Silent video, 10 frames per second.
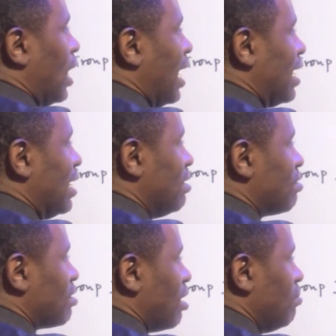
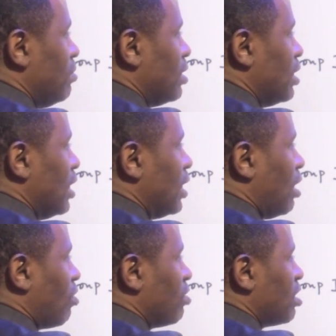lithium.
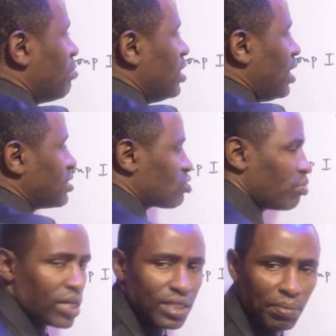Now, lithium here is
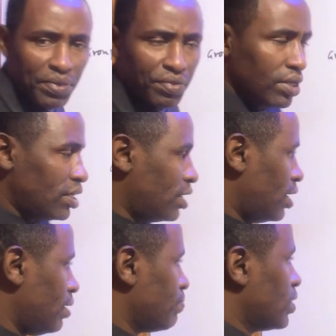atomic number 3
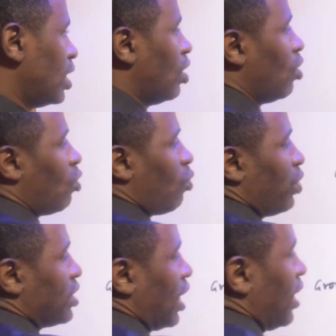here,
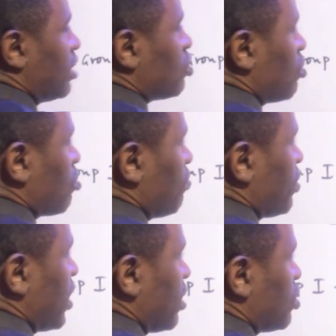with electron
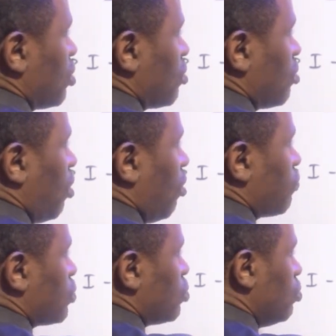configuration
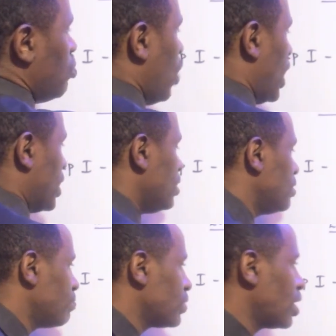of 2,1.
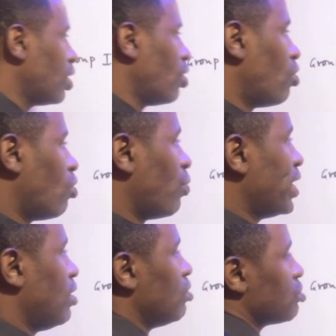
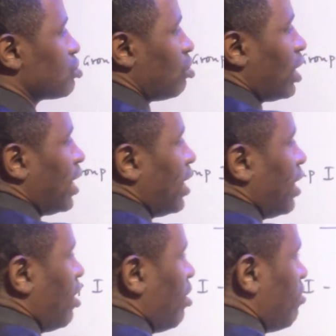We also
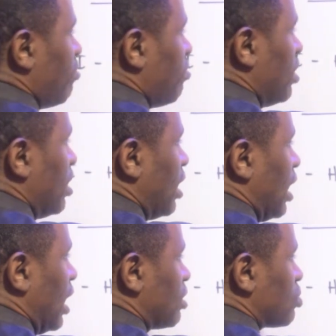have
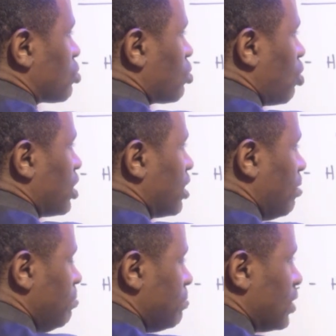
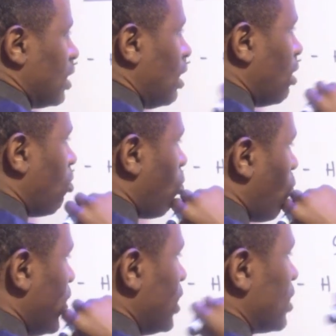sodium with